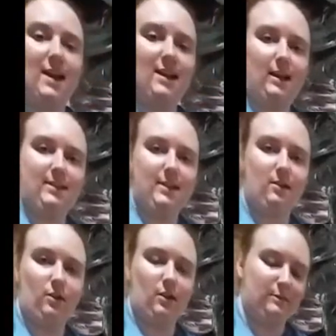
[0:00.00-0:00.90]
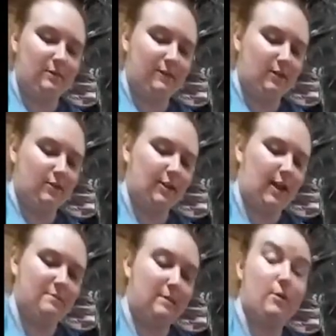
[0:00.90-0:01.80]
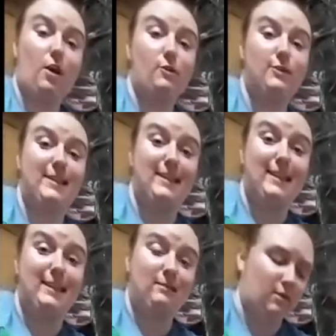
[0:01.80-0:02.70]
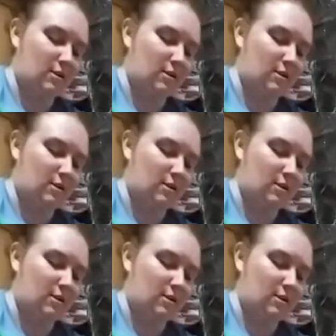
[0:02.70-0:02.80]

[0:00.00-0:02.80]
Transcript: I sit here and clean my fingers. I'm not OCD